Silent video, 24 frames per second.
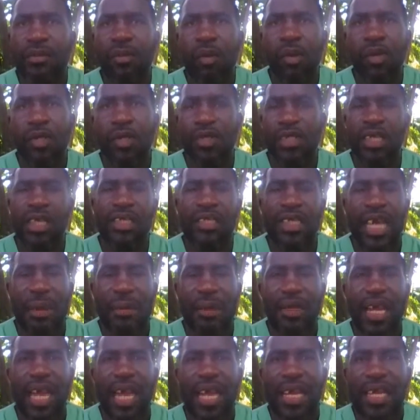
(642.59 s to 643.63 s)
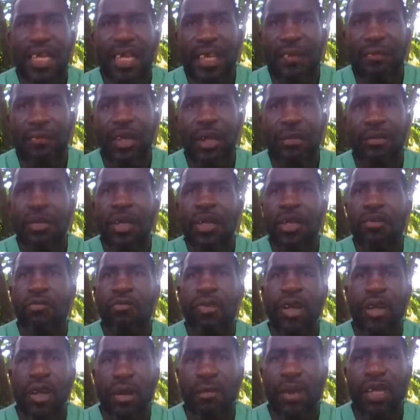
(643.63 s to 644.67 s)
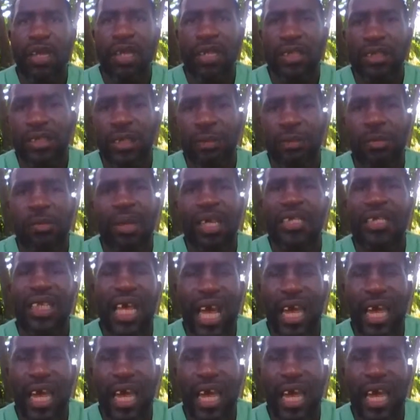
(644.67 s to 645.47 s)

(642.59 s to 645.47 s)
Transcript: most of the time that I leave them recommending supplements,